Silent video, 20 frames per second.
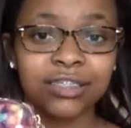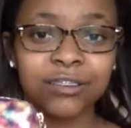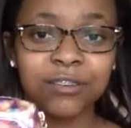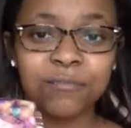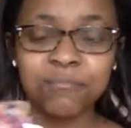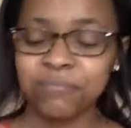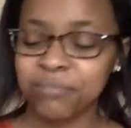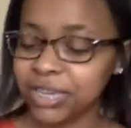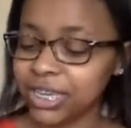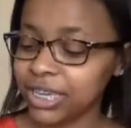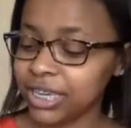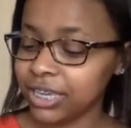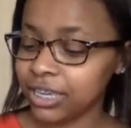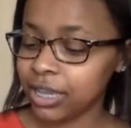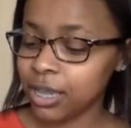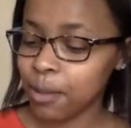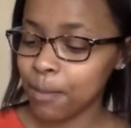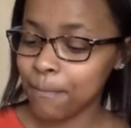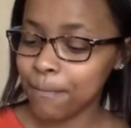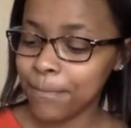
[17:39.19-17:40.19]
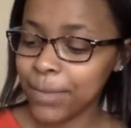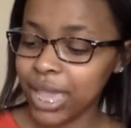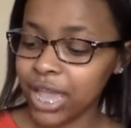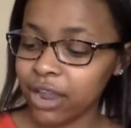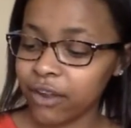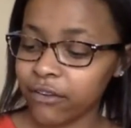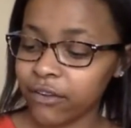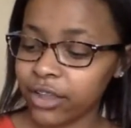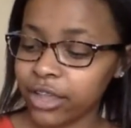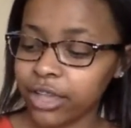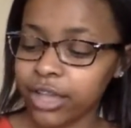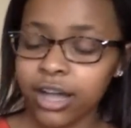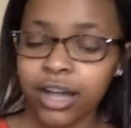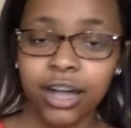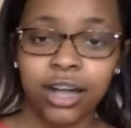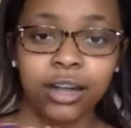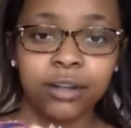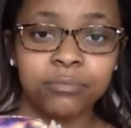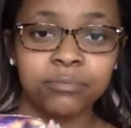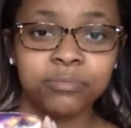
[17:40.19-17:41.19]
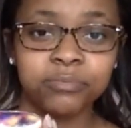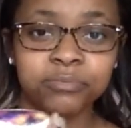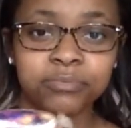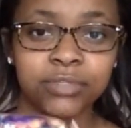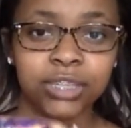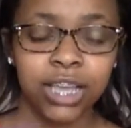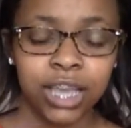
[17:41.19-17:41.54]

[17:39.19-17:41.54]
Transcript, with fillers: little B. Mary um